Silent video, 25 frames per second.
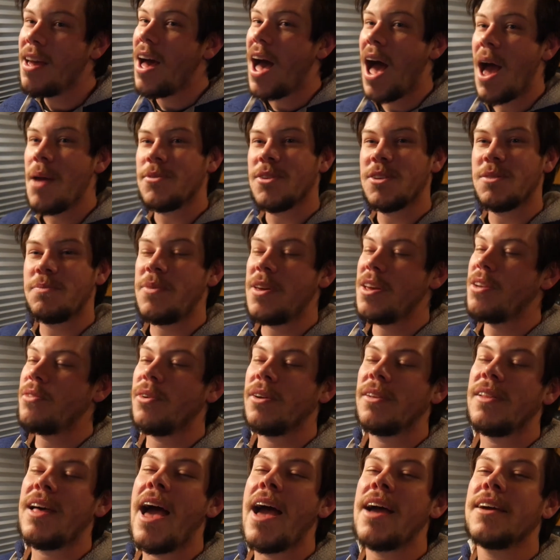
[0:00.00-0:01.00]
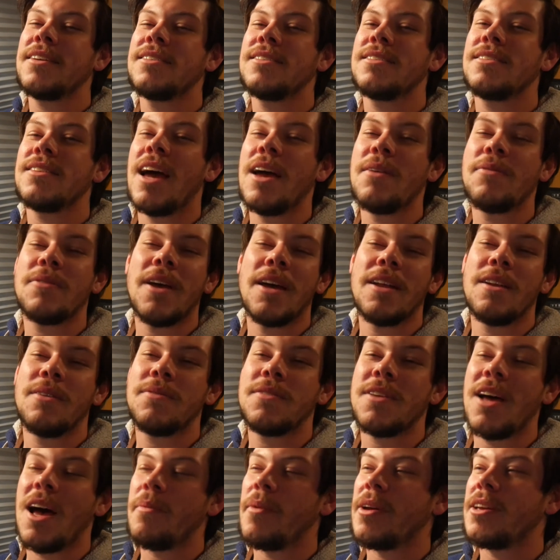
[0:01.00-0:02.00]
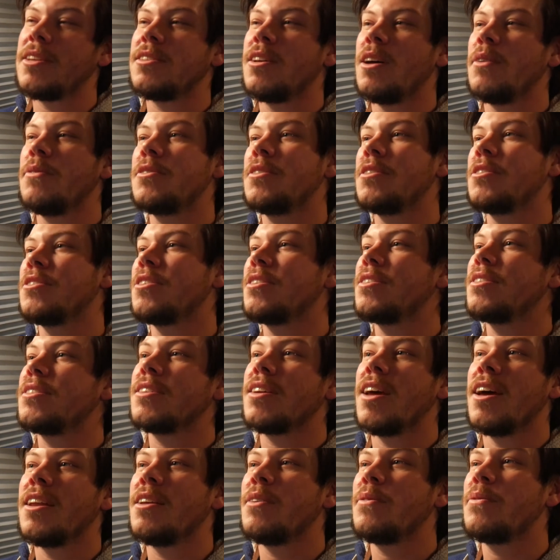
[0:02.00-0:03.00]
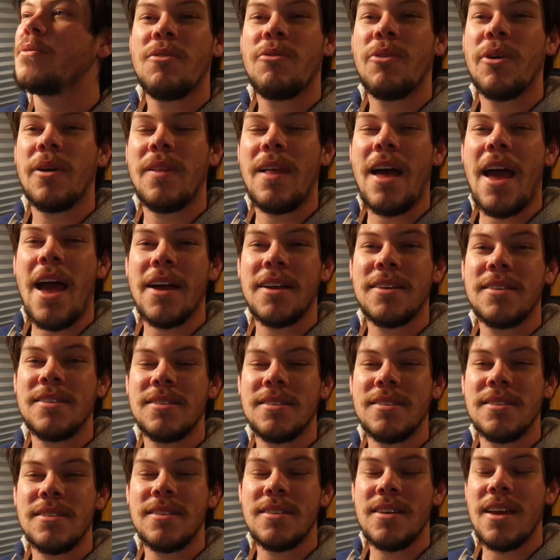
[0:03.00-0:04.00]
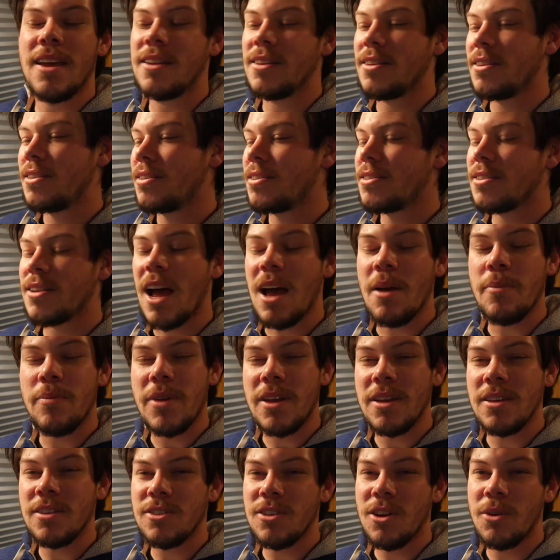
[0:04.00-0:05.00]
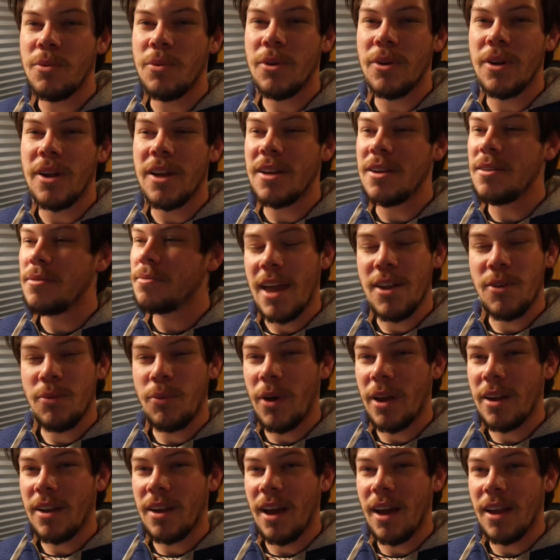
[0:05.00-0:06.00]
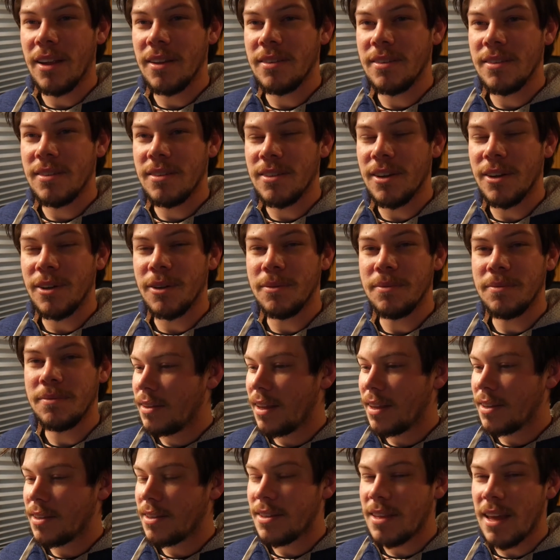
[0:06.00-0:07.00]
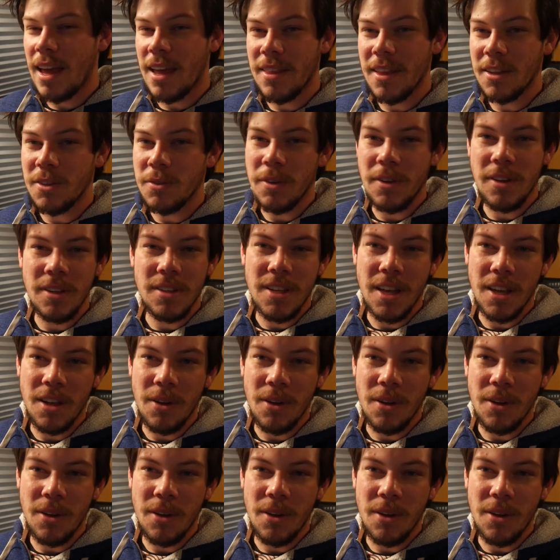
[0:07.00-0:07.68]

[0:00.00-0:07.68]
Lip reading: I'm just being relaxed. I've kind of taught myself to just kind of relax and stop being so worried and whatnot. So that's that. That's what you can take